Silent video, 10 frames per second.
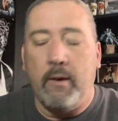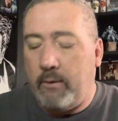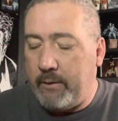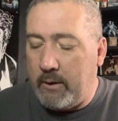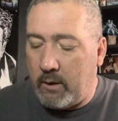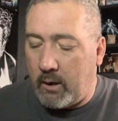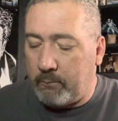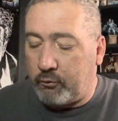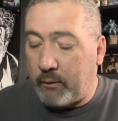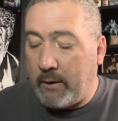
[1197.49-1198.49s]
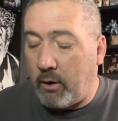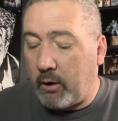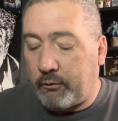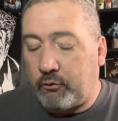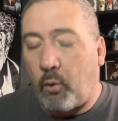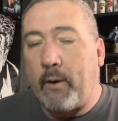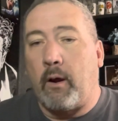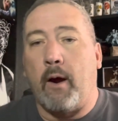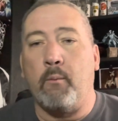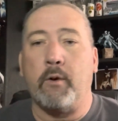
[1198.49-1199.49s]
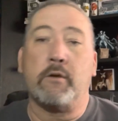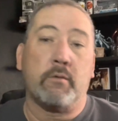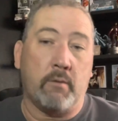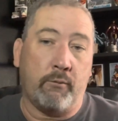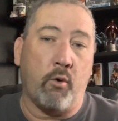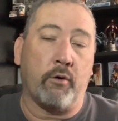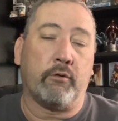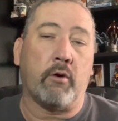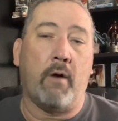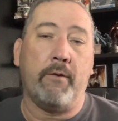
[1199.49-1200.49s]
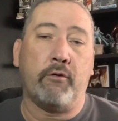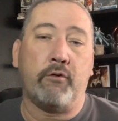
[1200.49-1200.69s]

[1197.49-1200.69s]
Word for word: the um, Stray Dogs storyline, which, of course, on this